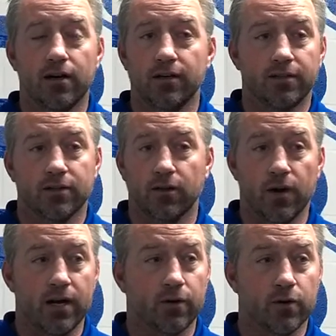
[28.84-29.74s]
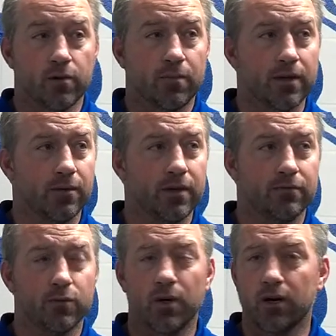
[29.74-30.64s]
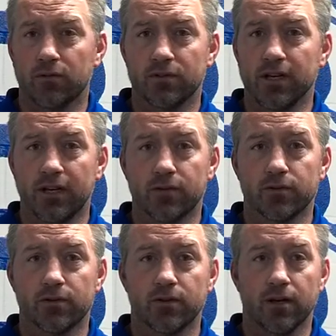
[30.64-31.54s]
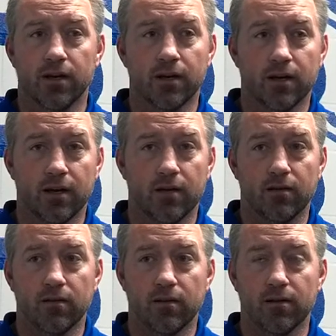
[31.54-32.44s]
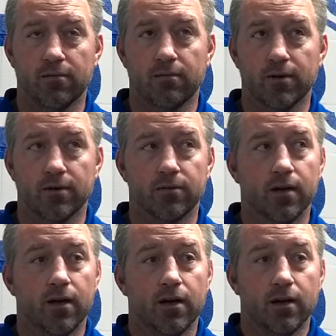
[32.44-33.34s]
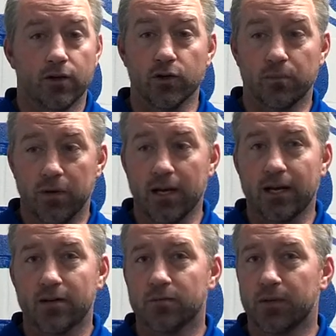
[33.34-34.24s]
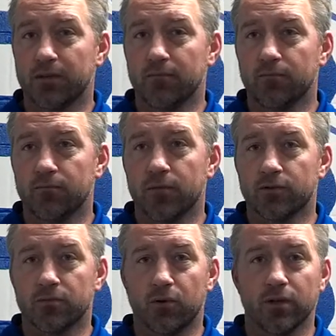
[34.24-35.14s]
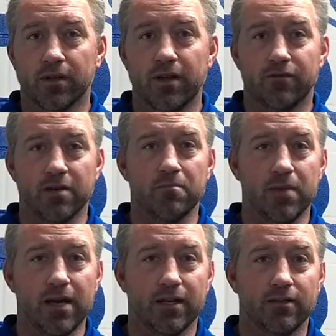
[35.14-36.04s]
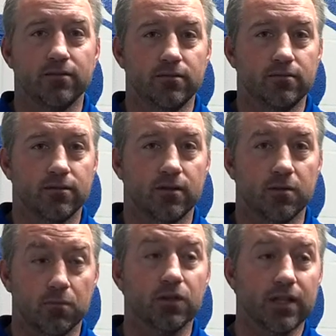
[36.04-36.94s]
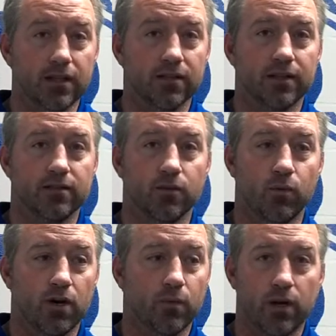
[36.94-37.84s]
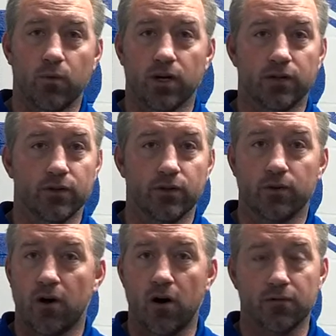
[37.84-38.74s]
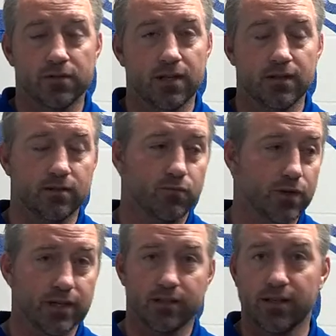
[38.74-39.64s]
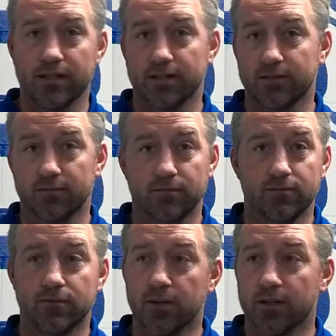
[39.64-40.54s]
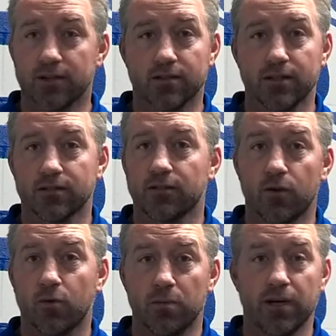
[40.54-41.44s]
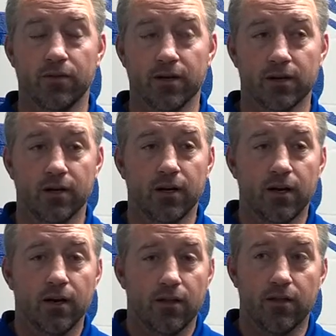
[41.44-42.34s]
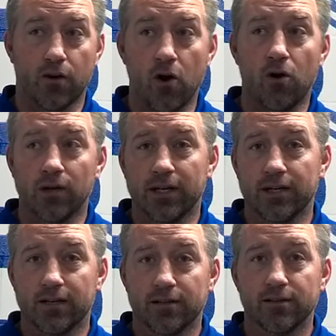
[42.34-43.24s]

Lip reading: It's a great group. I think we have 12 seniors, and they're good players, but most importantly, they've committed completely to what we want to do, off-season, preseason, during the season, the whole bit. They're all in,